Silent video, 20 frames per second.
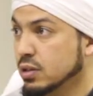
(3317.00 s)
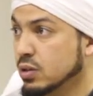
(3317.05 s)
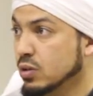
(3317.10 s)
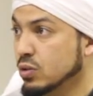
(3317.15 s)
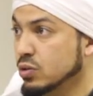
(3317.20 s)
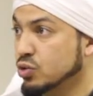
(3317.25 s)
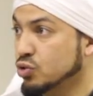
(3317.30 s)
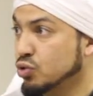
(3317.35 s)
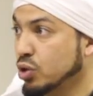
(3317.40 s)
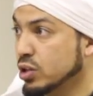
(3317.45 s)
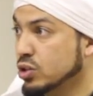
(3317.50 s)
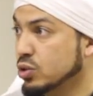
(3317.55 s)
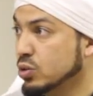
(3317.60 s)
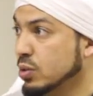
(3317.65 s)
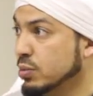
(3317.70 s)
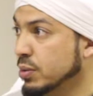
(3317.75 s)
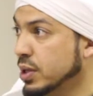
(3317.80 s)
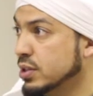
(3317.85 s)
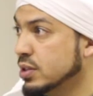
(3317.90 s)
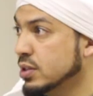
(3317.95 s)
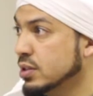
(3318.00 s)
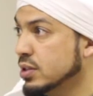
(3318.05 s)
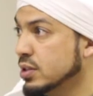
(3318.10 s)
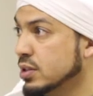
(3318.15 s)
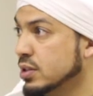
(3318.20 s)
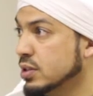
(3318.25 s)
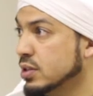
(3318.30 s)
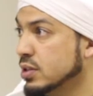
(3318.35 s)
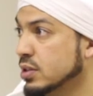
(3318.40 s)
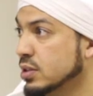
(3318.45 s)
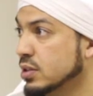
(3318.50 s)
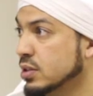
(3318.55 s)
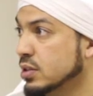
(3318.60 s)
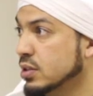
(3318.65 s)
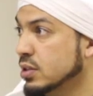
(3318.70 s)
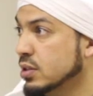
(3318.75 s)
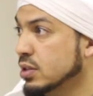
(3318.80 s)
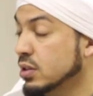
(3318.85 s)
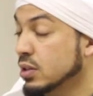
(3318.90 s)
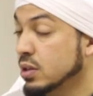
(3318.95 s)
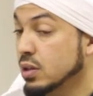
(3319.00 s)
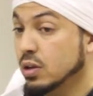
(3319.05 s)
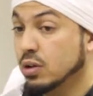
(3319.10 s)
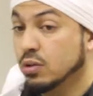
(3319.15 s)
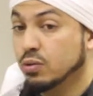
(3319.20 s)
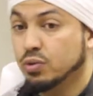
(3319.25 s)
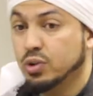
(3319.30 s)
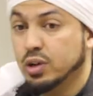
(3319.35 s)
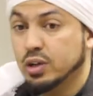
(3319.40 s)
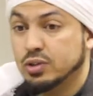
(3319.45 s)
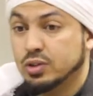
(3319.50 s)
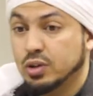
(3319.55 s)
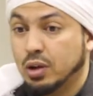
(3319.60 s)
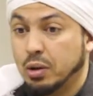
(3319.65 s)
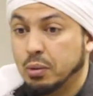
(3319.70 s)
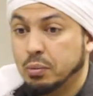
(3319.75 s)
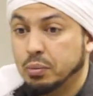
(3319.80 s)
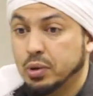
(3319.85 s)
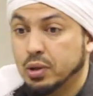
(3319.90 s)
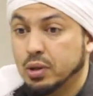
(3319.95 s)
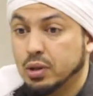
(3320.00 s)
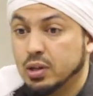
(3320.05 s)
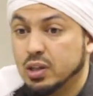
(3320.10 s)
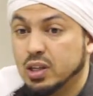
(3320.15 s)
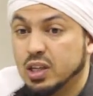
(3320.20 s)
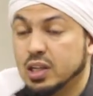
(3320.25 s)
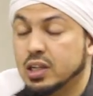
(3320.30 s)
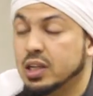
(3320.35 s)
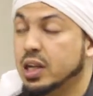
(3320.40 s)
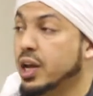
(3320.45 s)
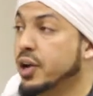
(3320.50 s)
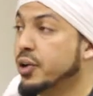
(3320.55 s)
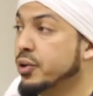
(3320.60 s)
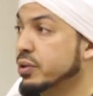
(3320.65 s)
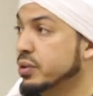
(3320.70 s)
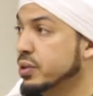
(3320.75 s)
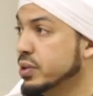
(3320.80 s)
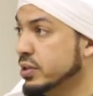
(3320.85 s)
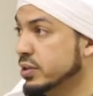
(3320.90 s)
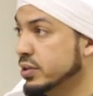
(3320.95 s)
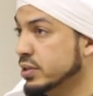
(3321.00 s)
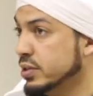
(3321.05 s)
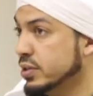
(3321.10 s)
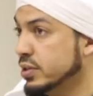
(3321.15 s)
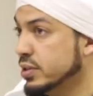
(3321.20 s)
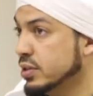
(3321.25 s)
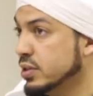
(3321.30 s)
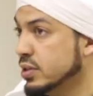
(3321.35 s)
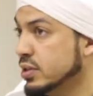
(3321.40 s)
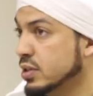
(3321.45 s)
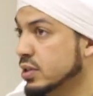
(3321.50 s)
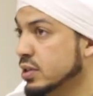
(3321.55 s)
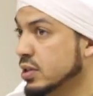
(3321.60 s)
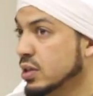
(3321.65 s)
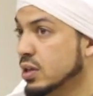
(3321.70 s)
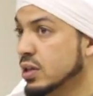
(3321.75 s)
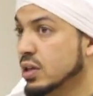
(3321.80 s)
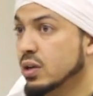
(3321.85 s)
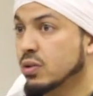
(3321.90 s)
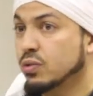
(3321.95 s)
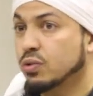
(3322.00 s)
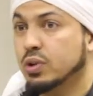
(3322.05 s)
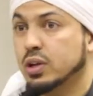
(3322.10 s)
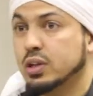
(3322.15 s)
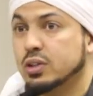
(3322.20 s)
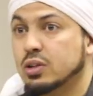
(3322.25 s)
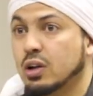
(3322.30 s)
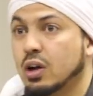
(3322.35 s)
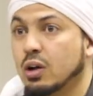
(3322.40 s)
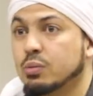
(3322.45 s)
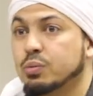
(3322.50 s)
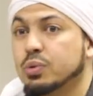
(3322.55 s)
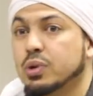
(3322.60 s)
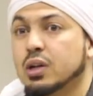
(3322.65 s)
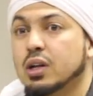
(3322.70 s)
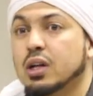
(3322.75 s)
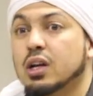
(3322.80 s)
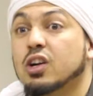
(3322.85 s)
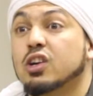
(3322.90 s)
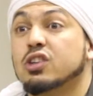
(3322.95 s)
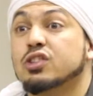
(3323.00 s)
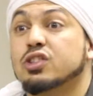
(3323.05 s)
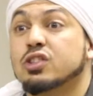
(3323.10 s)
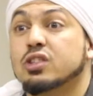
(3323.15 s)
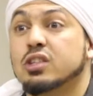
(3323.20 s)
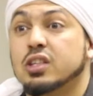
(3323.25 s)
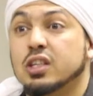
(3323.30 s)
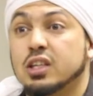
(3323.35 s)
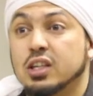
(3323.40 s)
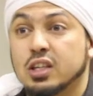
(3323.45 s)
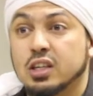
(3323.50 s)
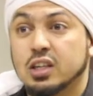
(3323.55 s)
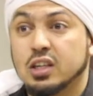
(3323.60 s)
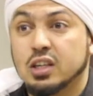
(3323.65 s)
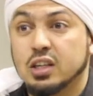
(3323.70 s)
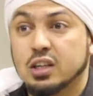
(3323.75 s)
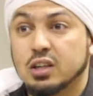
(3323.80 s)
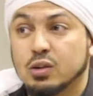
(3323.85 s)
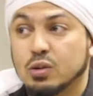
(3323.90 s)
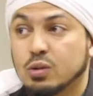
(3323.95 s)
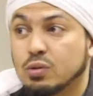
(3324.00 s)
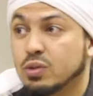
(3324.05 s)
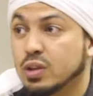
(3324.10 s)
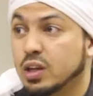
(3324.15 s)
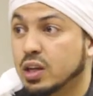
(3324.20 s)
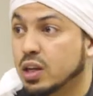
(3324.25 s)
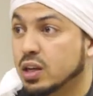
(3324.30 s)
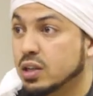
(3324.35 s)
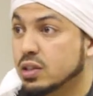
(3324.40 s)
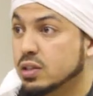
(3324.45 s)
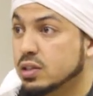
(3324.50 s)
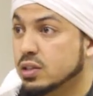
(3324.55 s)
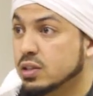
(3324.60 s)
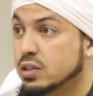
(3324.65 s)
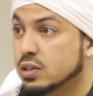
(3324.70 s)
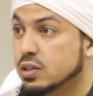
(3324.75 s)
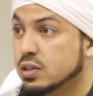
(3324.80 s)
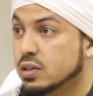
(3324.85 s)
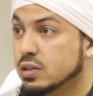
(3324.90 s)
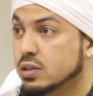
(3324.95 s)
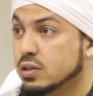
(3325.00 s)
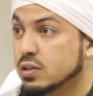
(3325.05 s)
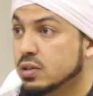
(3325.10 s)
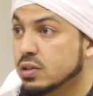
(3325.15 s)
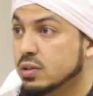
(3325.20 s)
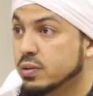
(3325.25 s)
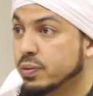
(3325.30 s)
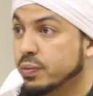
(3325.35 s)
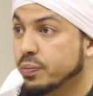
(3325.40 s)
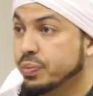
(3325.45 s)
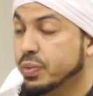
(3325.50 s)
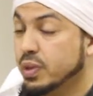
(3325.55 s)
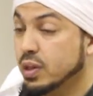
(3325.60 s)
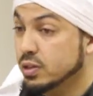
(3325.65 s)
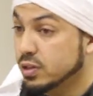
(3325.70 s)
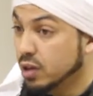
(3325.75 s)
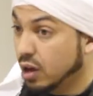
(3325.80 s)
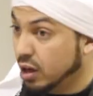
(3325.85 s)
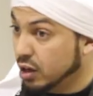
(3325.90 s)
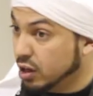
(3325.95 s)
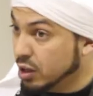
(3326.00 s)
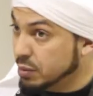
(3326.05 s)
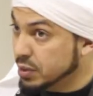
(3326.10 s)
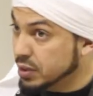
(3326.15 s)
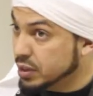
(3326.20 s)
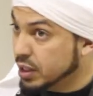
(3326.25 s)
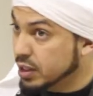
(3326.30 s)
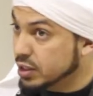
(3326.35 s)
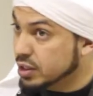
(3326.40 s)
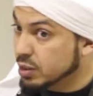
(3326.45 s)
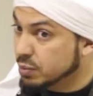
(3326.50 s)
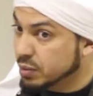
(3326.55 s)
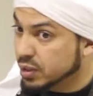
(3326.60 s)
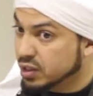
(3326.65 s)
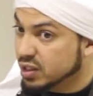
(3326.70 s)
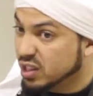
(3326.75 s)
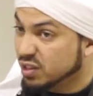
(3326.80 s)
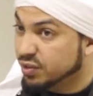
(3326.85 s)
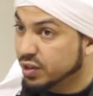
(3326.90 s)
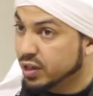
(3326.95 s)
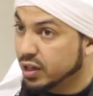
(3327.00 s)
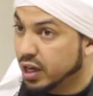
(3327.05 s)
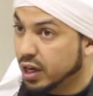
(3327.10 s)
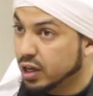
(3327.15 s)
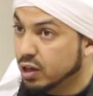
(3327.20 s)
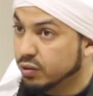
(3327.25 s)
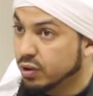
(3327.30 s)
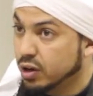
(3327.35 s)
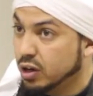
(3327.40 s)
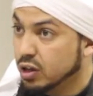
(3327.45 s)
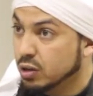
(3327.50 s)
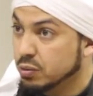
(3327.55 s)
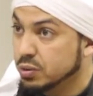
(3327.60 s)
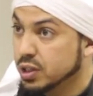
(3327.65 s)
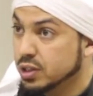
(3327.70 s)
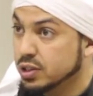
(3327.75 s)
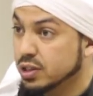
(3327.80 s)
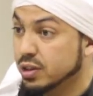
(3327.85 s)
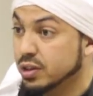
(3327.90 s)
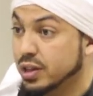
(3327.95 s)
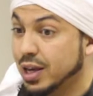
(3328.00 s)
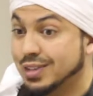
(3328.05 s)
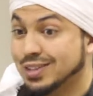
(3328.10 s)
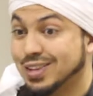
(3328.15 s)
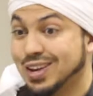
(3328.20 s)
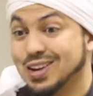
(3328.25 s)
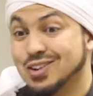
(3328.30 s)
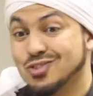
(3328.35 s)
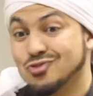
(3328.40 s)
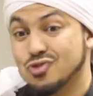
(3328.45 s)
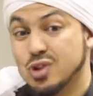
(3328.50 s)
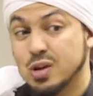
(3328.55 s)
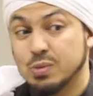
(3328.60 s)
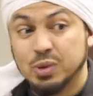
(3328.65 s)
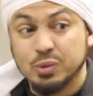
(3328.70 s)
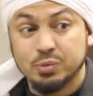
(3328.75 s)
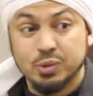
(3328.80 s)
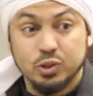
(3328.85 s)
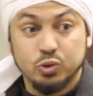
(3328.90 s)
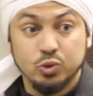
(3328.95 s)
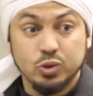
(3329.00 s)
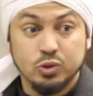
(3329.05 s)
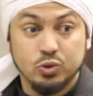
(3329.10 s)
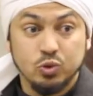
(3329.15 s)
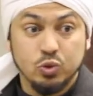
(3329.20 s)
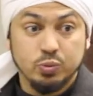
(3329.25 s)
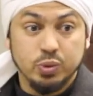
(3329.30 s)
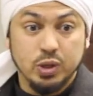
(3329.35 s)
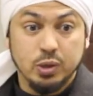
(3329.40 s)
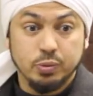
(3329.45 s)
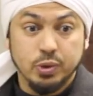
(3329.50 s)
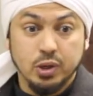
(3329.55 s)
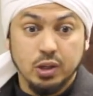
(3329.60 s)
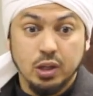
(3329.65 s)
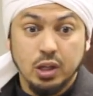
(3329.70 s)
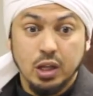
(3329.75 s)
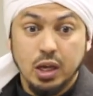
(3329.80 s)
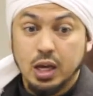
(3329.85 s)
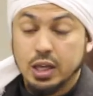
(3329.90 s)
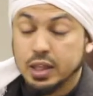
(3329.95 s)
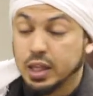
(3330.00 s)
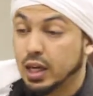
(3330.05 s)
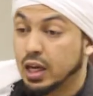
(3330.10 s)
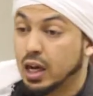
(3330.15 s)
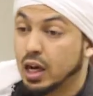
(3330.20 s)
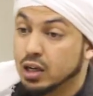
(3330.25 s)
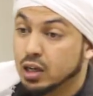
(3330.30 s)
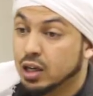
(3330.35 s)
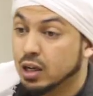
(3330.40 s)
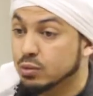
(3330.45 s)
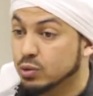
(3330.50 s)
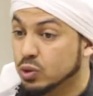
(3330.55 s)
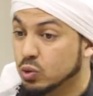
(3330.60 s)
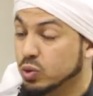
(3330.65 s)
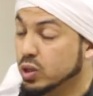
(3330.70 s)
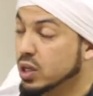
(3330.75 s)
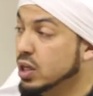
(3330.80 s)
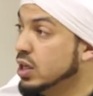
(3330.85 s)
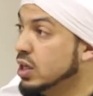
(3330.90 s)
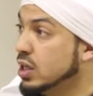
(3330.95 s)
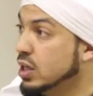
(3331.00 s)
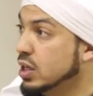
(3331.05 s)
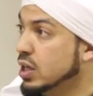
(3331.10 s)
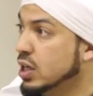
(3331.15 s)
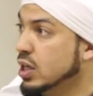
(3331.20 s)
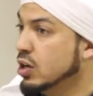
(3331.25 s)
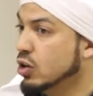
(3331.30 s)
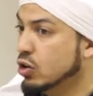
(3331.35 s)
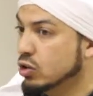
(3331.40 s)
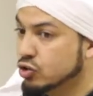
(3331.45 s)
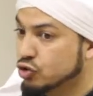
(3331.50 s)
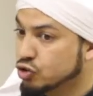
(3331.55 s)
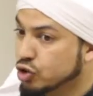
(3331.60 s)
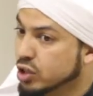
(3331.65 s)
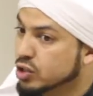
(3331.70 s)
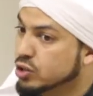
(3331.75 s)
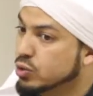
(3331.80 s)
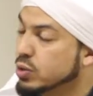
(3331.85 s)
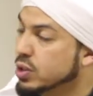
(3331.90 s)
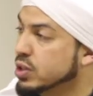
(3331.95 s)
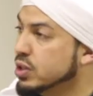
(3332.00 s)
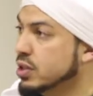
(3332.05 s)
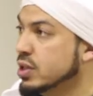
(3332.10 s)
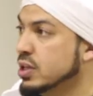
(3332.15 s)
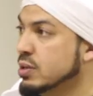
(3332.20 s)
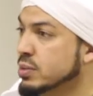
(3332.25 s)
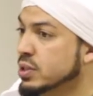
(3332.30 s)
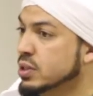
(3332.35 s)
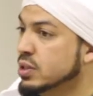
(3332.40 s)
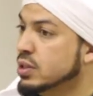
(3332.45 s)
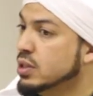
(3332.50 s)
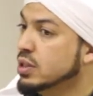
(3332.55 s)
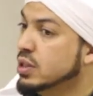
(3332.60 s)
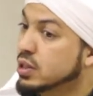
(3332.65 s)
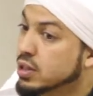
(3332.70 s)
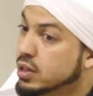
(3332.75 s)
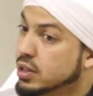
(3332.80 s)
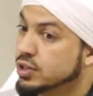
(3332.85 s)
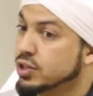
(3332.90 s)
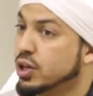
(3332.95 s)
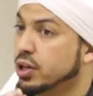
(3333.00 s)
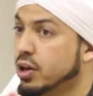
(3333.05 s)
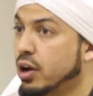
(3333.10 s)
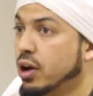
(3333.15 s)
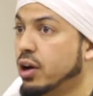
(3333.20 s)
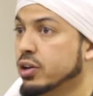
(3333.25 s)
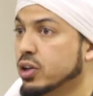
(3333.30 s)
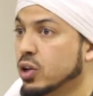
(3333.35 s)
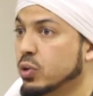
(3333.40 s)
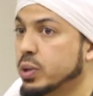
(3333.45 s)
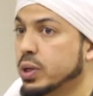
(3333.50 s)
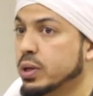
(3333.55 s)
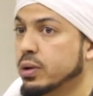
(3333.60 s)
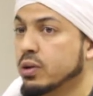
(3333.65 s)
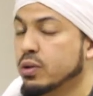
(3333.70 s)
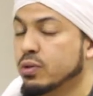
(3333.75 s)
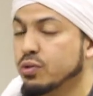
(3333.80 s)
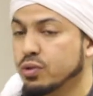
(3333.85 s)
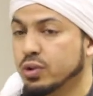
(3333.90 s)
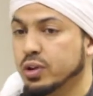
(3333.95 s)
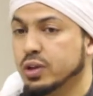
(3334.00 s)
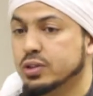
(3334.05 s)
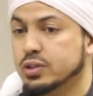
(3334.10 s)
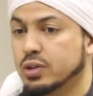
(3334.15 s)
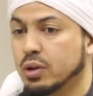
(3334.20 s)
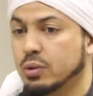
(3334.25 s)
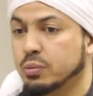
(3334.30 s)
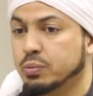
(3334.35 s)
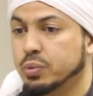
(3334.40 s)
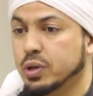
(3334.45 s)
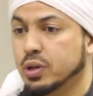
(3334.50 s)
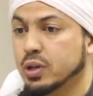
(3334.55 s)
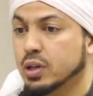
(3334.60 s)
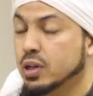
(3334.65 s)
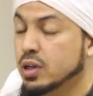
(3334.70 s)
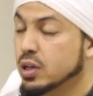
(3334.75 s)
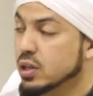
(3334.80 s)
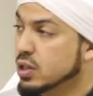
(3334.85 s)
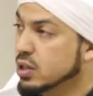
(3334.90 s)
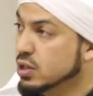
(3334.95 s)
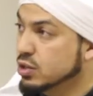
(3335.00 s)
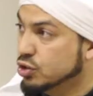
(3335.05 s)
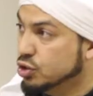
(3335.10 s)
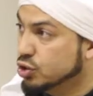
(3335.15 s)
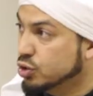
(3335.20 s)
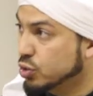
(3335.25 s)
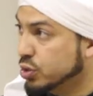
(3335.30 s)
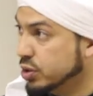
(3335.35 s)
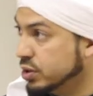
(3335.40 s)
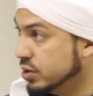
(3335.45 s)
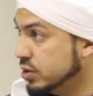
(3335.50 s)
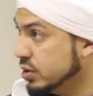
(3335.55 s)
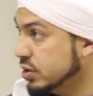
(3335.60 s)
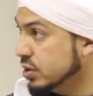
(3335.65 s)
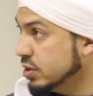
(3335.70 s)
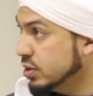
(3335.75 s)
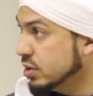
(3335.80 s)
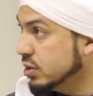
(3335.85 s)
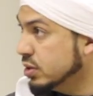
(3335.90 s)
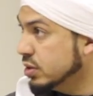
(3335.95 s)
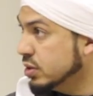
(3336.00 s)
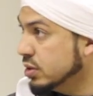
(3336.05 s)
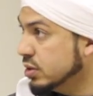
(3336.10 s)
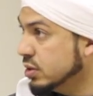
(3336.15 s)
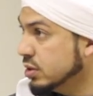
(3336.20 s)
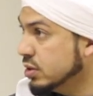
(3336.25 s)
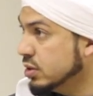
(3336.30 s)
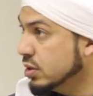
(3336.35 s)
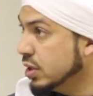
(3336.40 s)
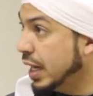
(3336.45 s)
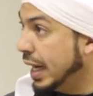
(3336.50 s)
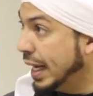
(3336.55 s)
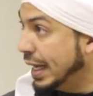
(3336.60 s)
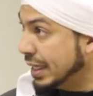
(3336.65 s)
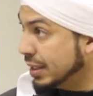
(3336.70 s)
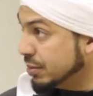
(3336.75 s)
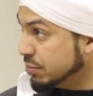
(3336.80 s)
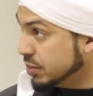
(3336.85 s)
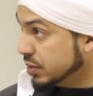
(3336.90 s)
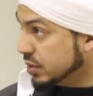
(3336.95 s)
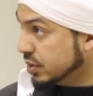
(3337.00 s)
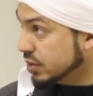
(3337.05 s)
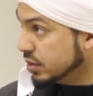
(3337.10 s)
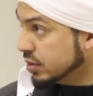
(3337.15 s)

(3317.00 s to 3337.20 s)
Contractual matters. For example, inheritance. For example, custody of the kids. So argumentation, but a different kind of argumentation. There's an agreement between two people. They can't come to a, contractual agreement. They start arguing. For example, insurance, claims.